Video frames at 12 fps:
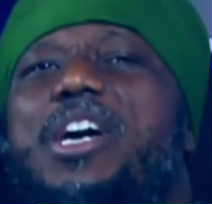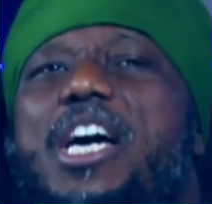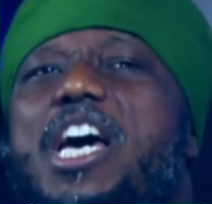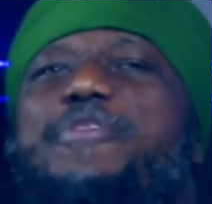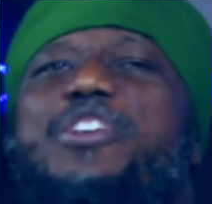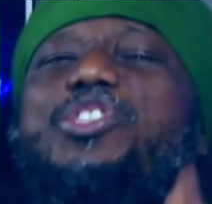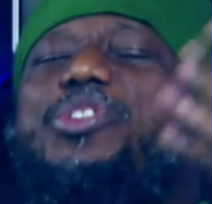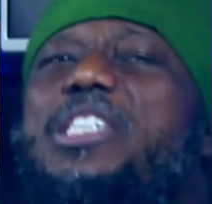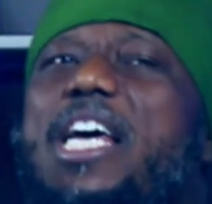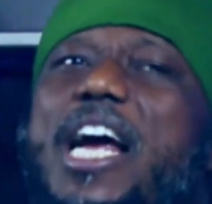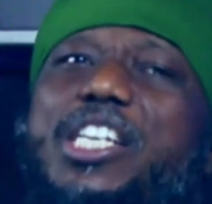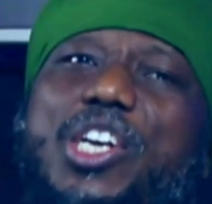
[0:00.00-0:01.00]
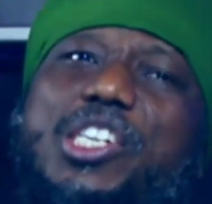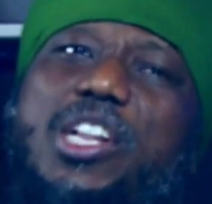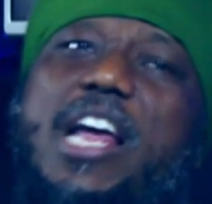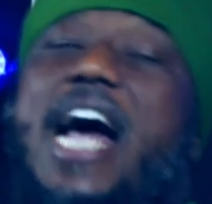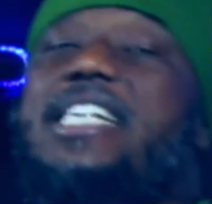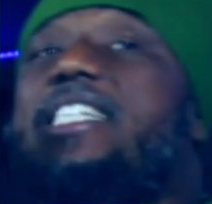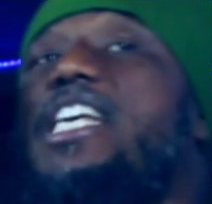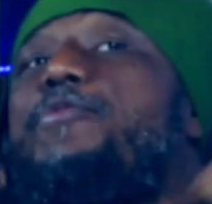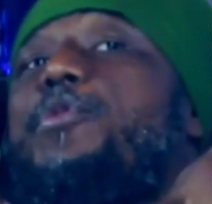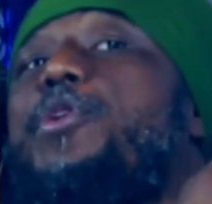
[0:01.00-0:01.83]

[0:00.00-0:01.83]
if he's treated unjustly, as if we